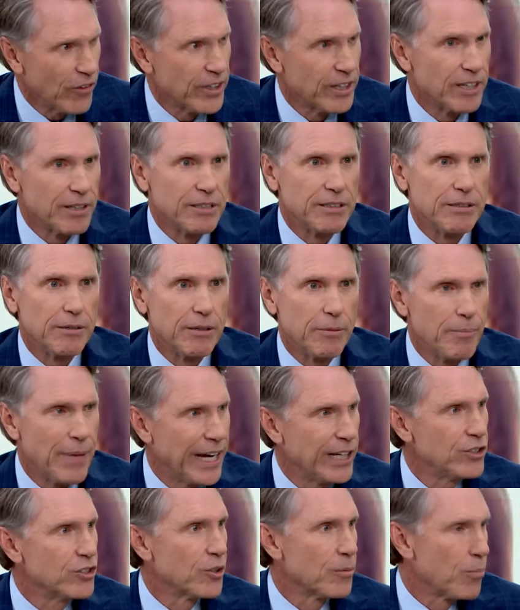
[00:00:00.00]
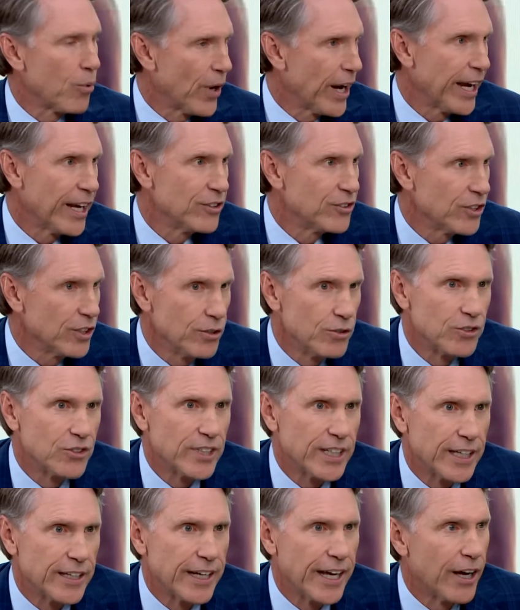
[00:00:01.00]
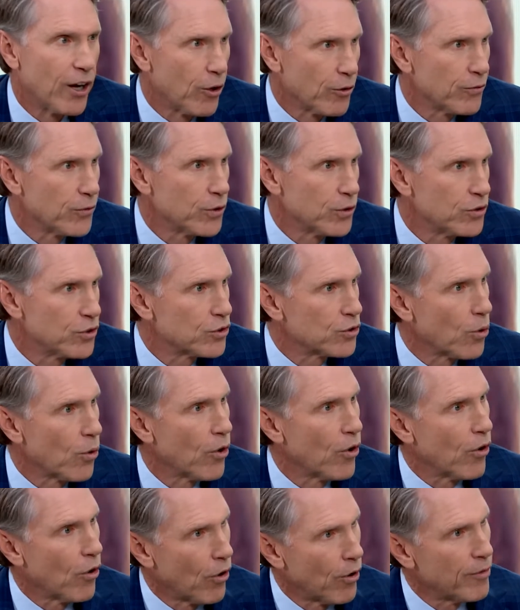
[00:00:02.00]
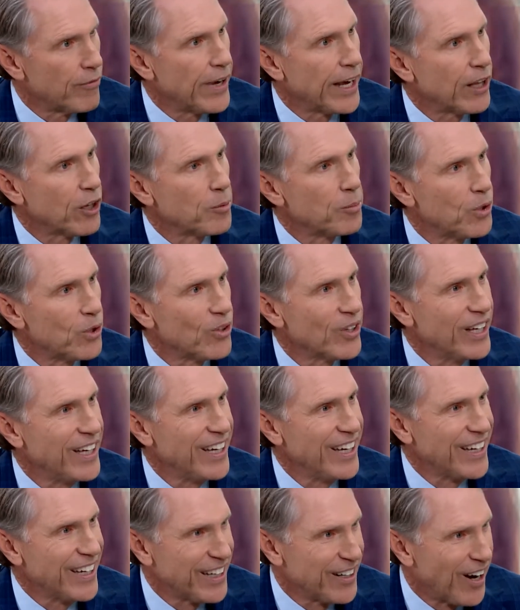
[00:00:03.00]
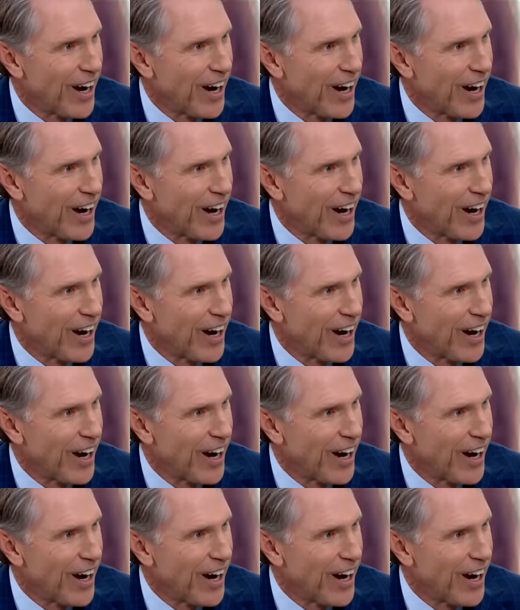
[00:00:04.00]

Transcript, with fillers: the major brands that you see in a health food store are available at